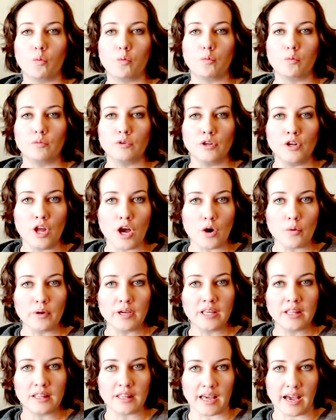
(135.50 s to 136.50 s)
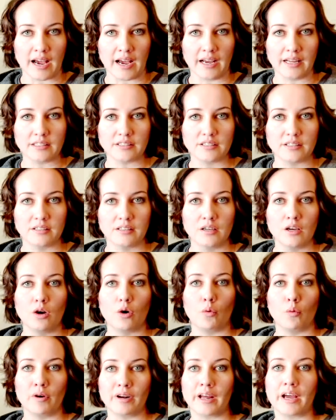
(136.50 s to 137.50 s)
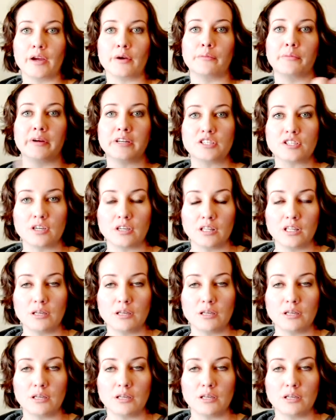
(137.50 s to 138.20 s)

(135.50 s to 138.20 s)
Knowing that, when I originally